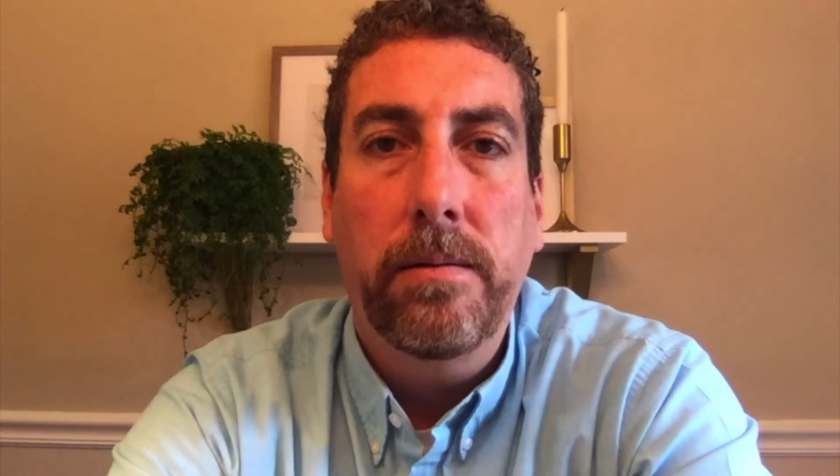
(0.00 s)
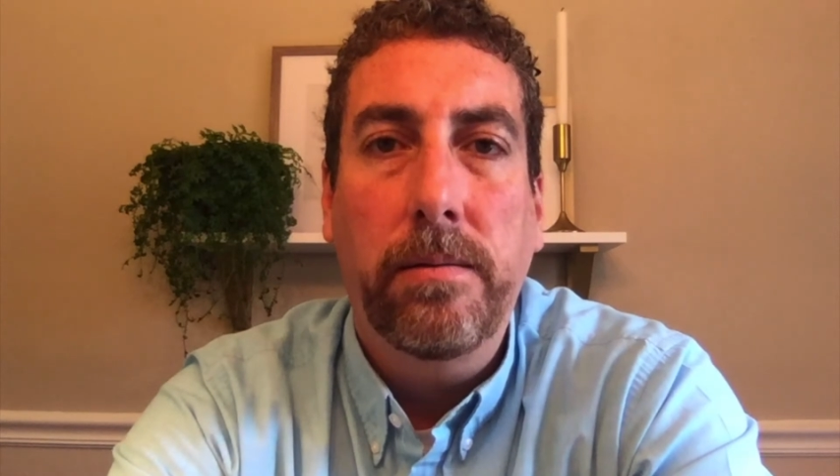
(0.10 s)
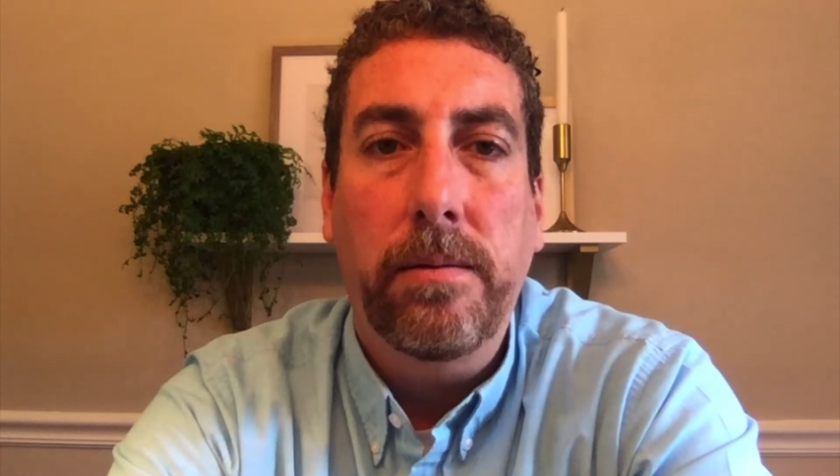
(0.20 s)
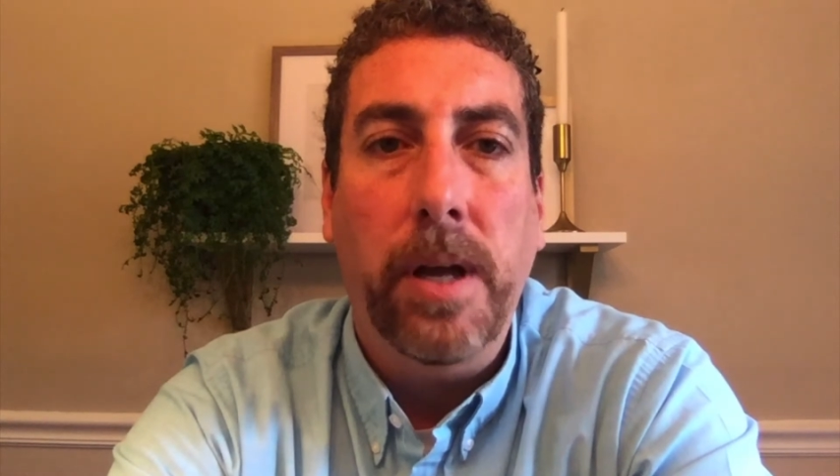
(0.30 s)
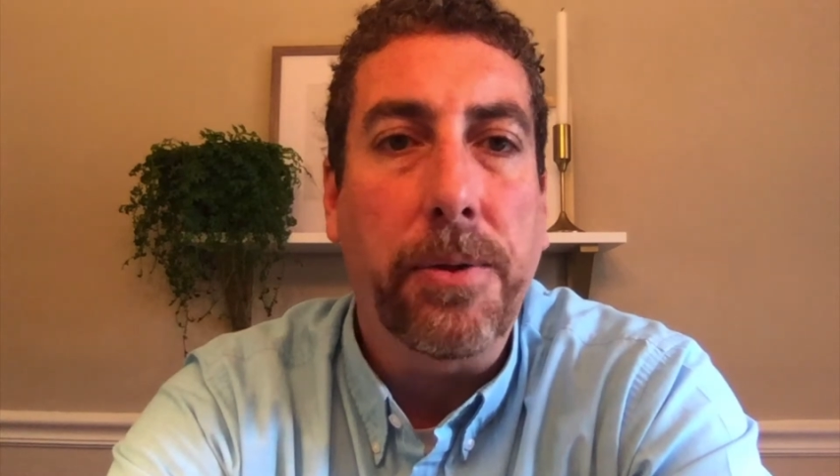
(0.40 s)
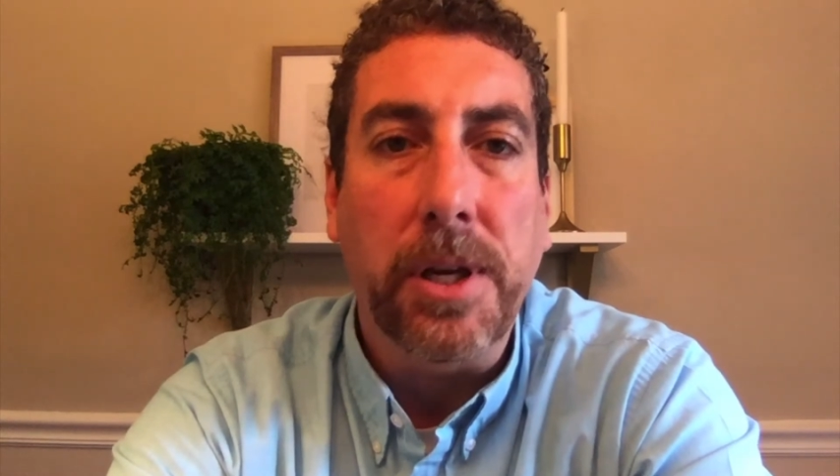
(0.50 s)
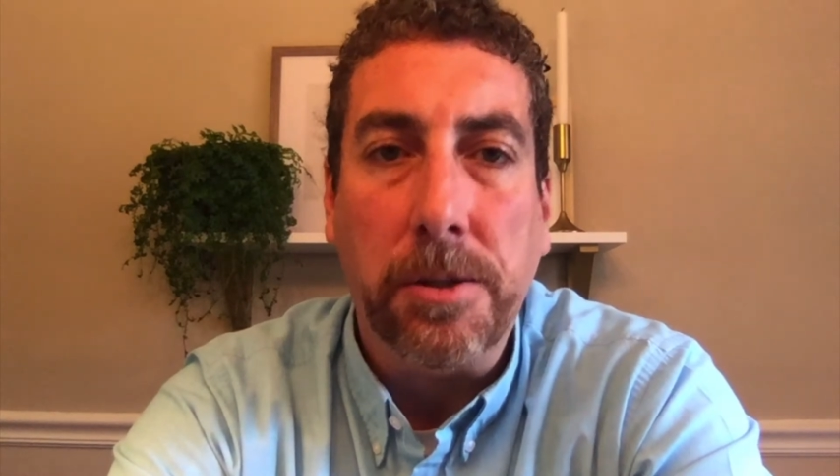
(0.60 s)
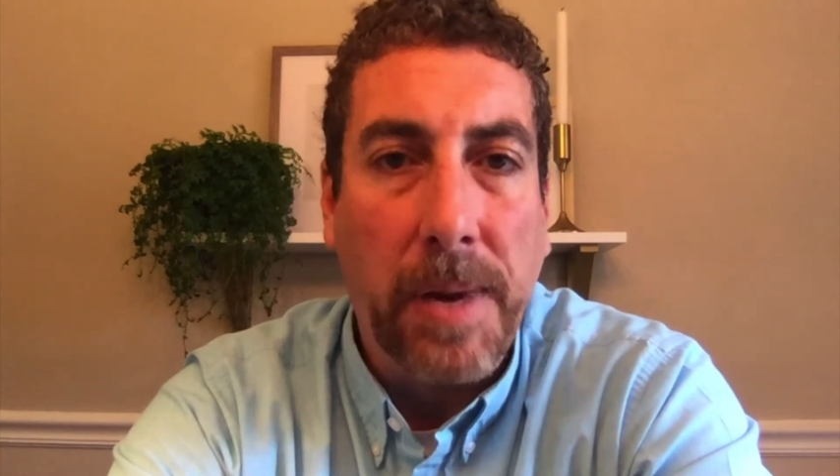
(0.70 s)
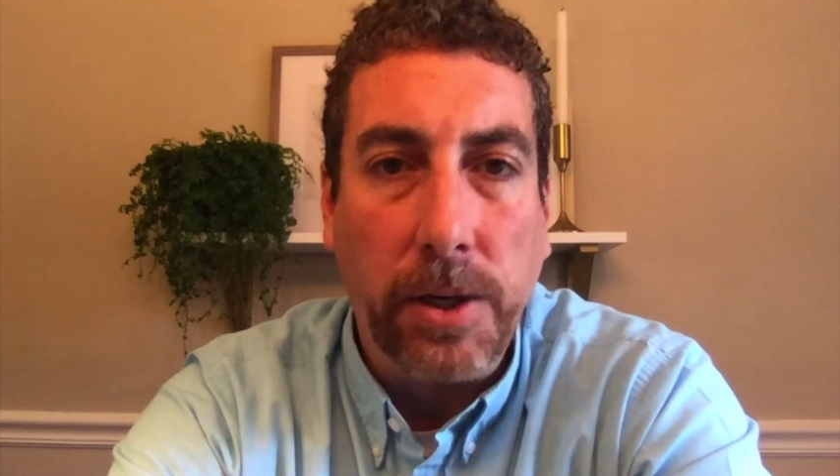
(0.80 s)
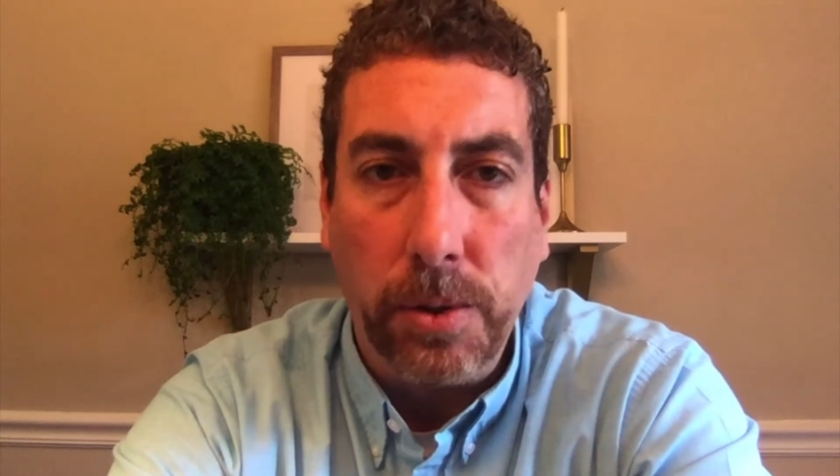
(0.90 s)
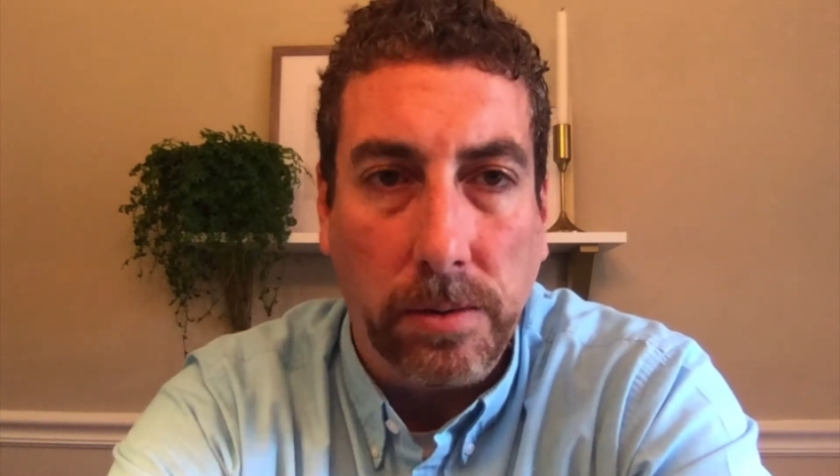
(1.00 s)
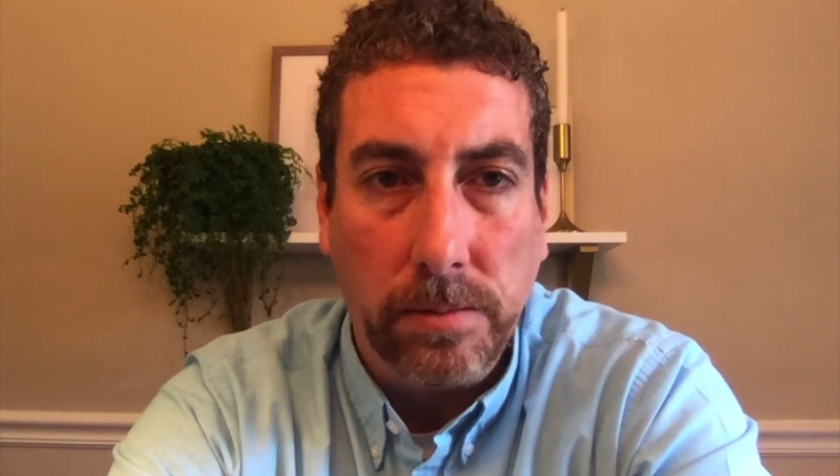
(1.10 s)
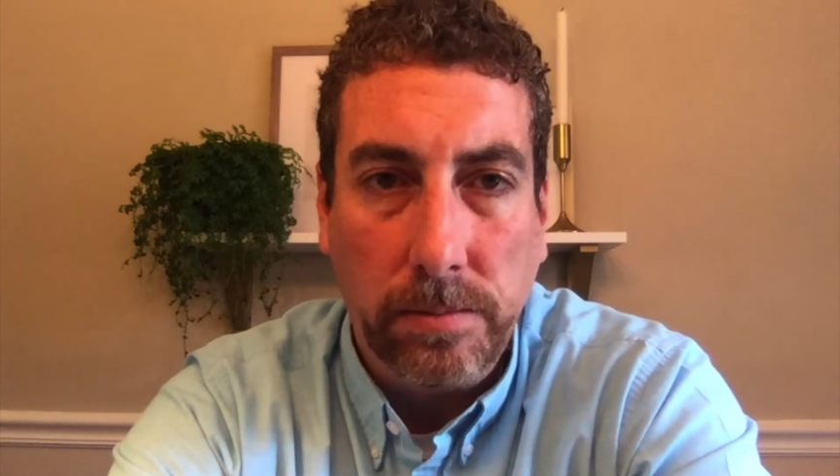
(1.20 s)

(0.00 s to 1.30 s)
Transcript: Nothing special.